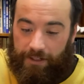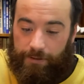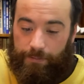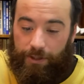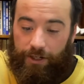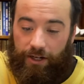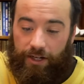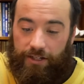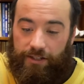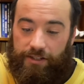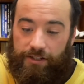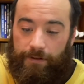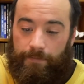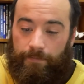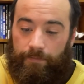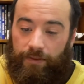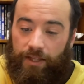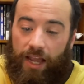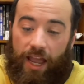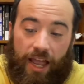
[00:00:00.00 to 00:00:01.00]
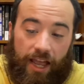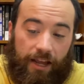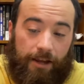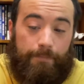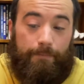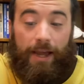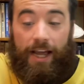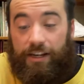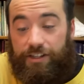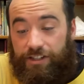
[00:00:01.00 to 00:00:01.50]
experience.
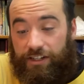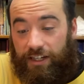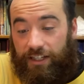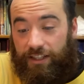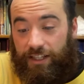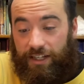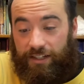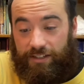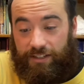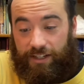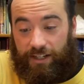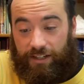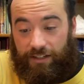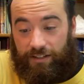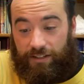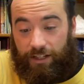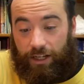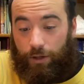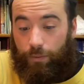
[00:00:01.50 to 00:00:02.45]
Imagining that scene,